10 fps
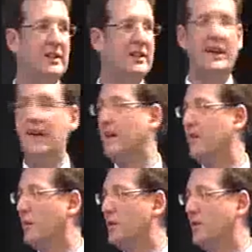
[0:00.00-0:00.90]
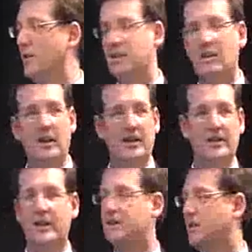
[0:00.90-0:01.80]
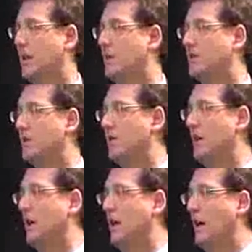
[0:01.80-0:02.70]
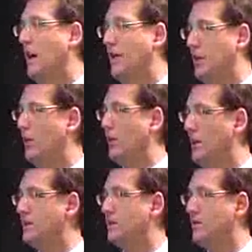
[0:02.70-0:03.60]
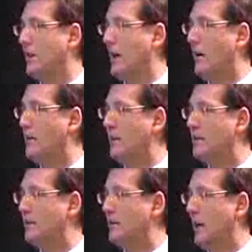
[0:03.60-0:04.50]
know it's the end of the day and everyone's very tired, and thanks again to the organisers for allowing